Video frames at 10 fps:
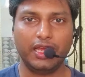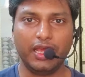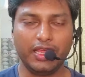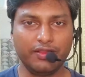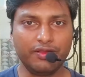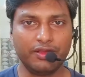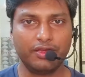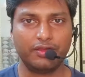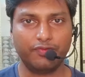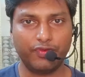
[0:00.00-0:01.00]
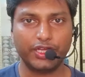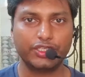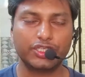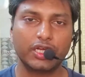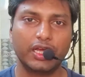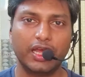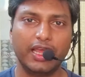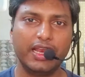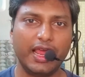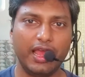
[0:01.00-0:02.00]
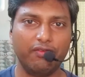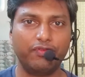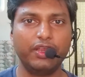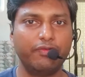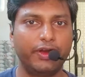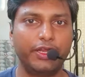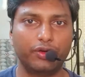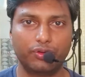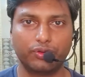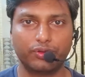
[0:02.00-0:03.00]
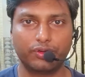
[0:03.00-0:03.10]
in which in every video